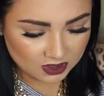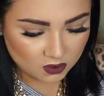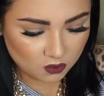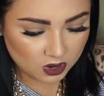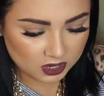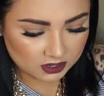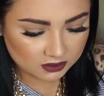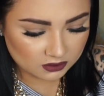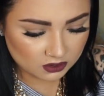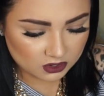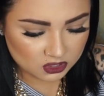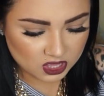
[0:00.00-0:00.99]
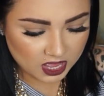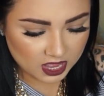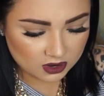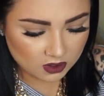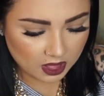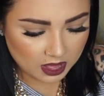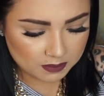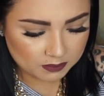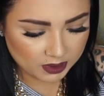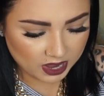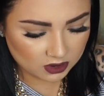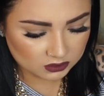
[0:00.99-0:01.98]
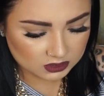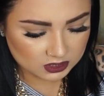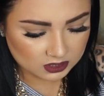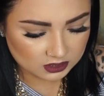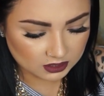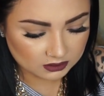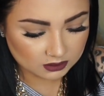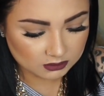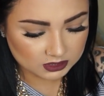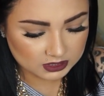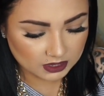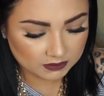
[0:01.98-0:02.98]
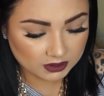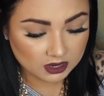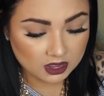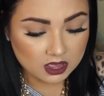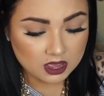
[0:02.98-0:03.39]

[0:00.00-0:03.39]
What is your channel about? That's number seven.